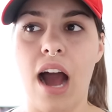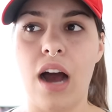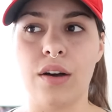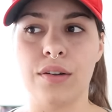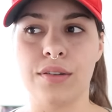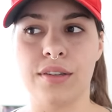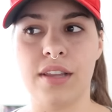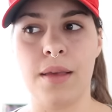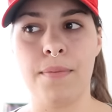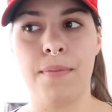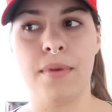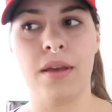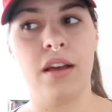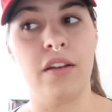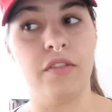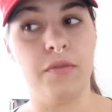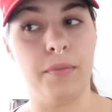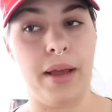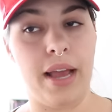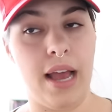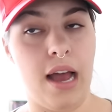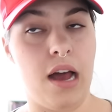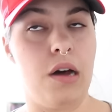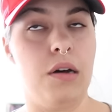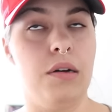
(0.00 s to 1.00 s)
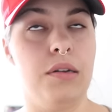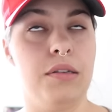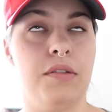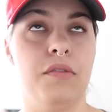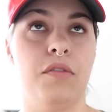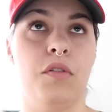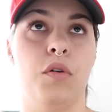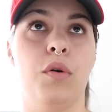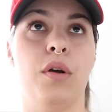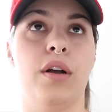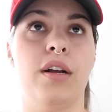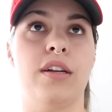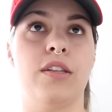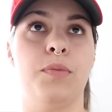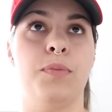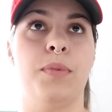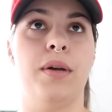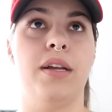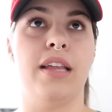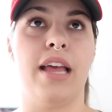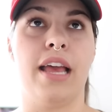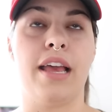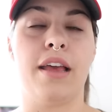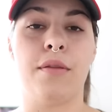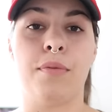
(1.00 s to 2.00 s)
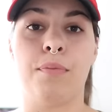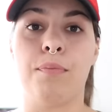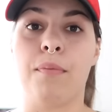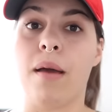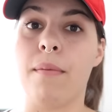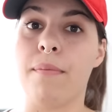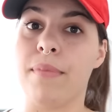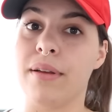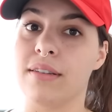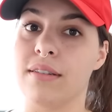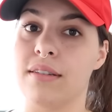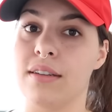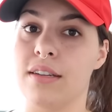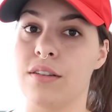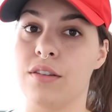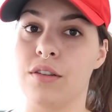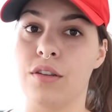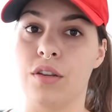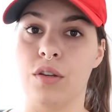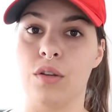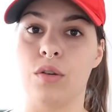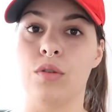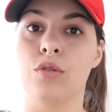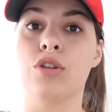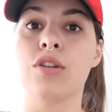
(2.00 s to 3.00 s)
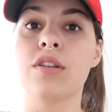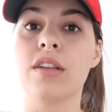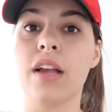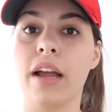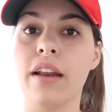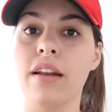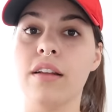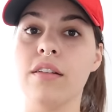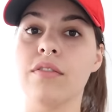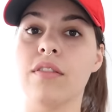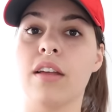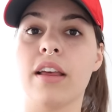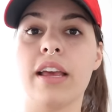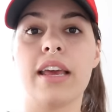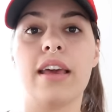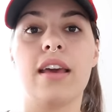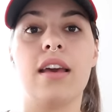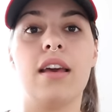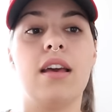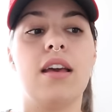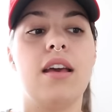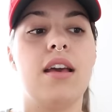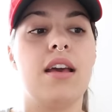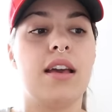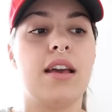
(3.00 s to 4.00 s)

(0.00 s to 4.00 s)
housekeeping of my house, of course, but like my business too, just kind of like